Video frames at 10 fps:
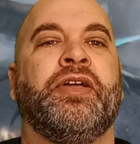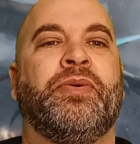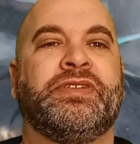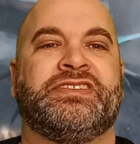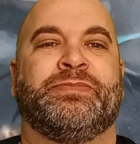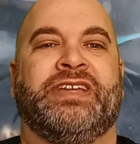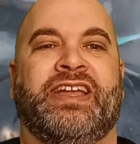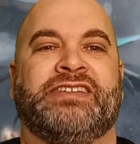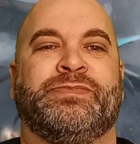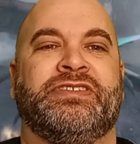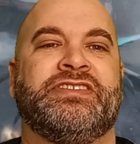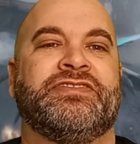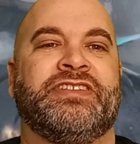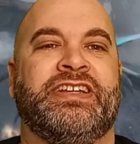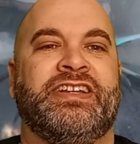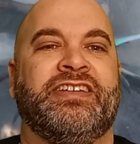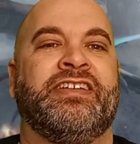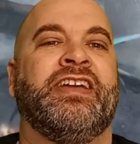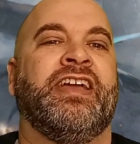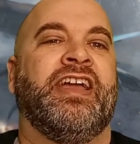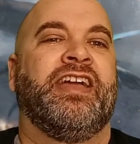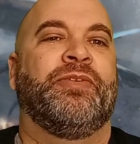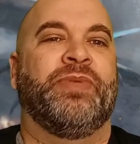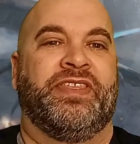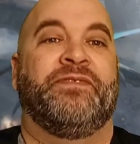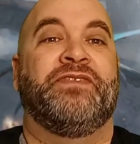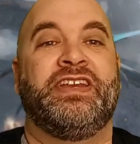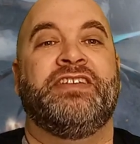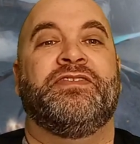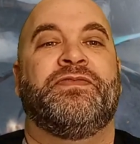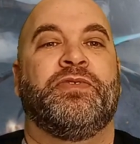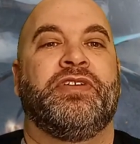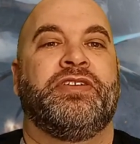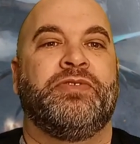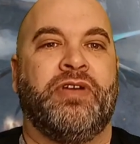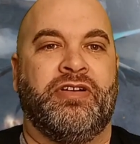What's up, guys? Belligerent here with a video for you